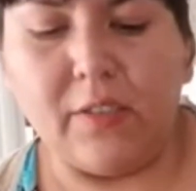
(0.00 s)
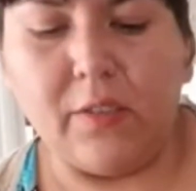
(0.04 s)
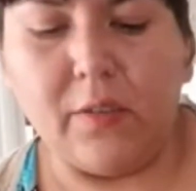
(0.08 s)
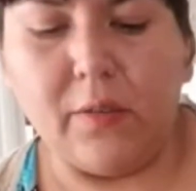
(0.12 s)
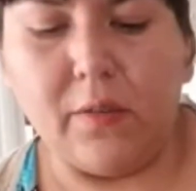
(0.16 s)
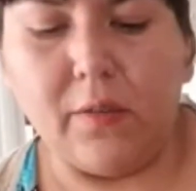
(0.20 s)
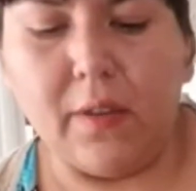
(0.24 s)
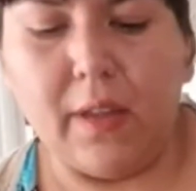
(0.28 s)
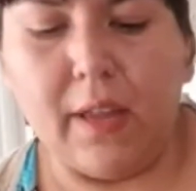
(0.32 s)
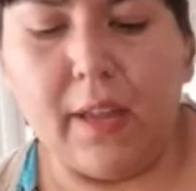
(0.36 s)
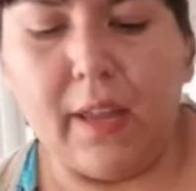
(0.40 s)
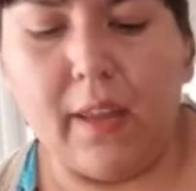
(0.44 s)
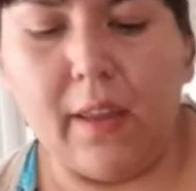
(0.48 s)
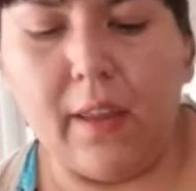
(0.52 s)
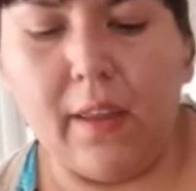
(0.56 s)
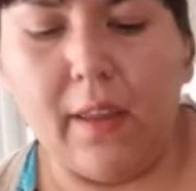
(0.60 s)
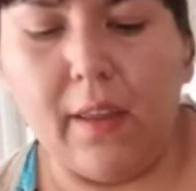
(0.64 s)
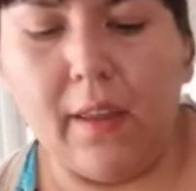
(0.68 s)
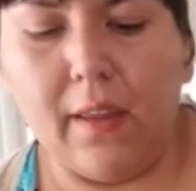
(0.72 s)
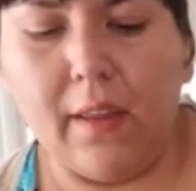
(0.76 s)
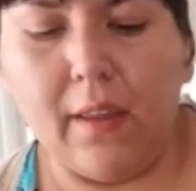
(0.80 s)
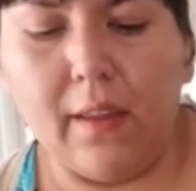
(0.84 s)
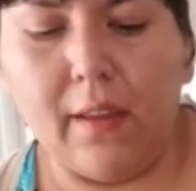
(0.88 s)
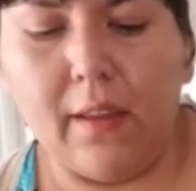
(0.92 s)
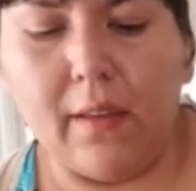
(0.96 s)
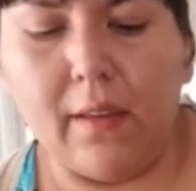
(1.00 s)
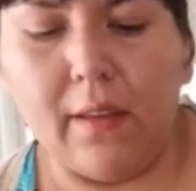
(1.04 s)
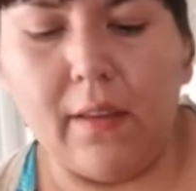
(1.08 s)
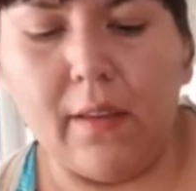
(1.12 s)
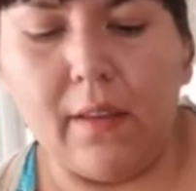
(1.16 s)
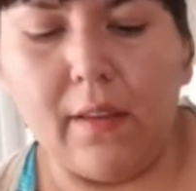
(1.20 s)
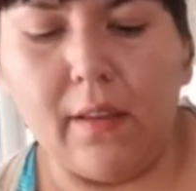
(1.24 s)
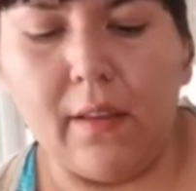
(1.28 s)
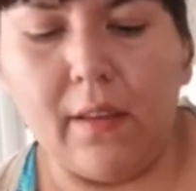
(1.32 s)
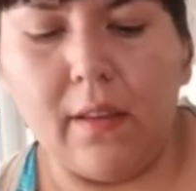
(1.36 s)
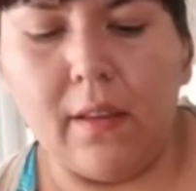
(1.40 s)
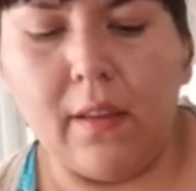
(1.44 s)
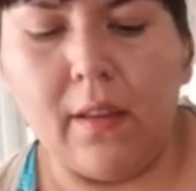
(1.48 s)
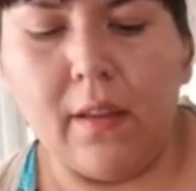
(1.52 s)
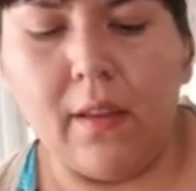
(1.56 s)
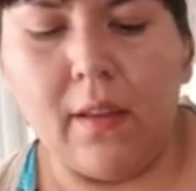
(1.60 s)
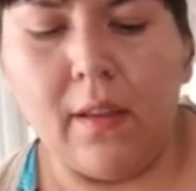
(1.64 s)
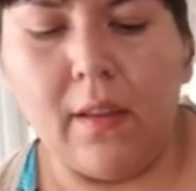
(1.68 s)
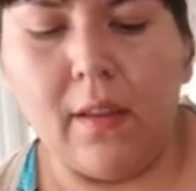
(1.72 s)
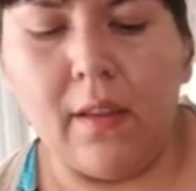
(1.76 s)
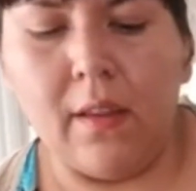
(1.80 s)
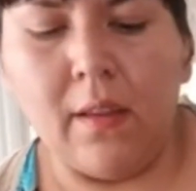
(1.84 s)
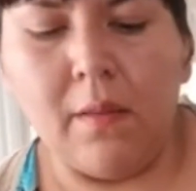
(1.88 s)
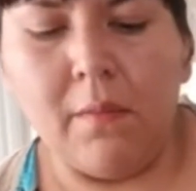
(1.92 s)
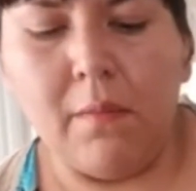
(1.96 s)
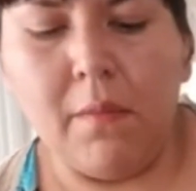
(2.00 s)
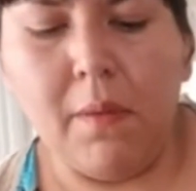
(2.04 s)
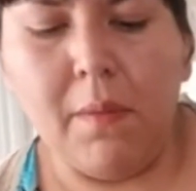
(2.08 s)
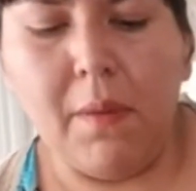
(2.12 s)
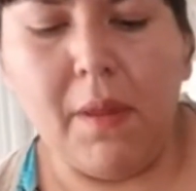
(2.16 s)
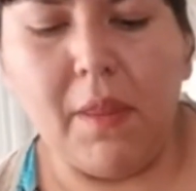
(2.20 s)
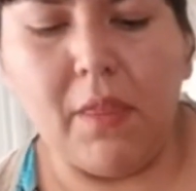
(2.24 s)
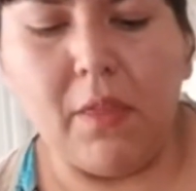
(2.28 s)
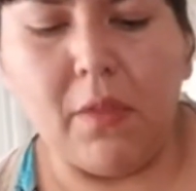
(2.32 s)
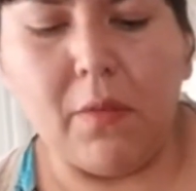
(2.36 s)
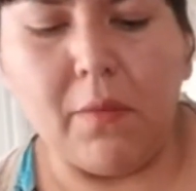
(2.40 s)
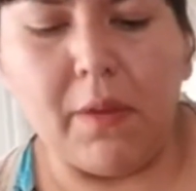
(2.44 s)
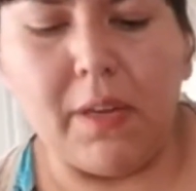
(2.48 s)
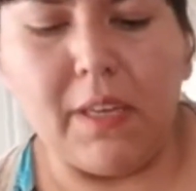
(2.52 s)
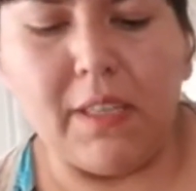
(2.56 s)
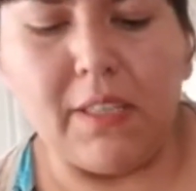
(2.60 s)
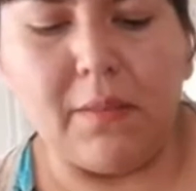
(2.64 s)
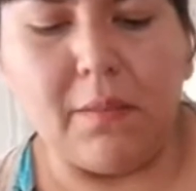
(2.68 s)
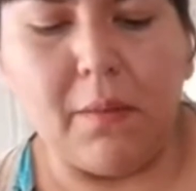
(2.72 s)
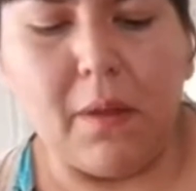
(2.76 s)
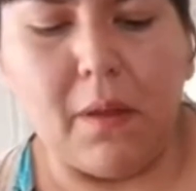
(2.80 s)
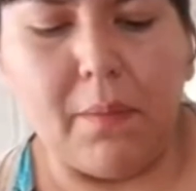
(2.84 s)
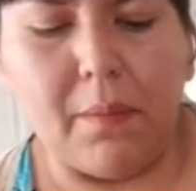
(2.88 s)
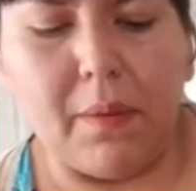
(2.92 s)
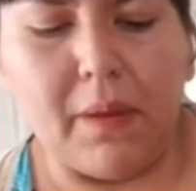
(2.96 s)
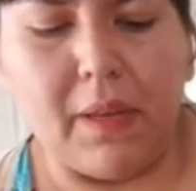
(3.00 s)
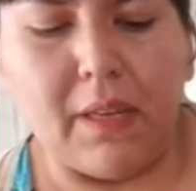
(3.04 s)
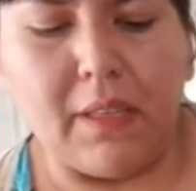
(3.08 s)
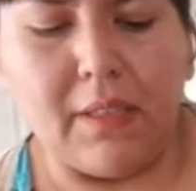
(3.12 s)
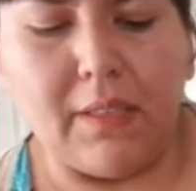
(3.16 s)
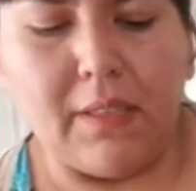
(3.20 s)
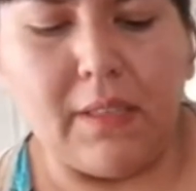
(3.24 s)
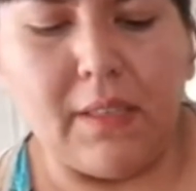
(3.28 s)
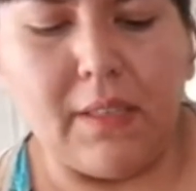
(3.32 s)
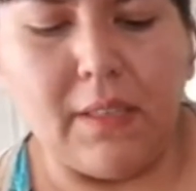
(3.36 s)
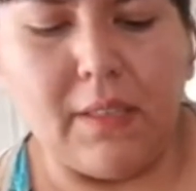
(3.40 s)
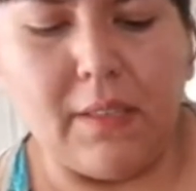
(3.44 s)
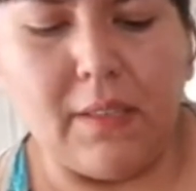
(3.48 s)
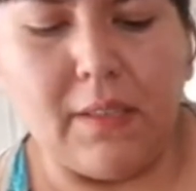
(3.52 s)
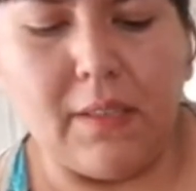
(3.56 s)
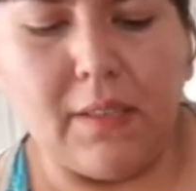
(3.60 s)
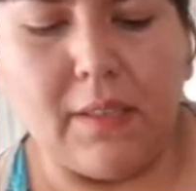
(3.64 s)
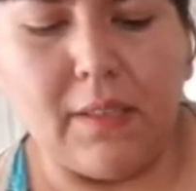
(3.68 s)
do like maybe 3 small pieces.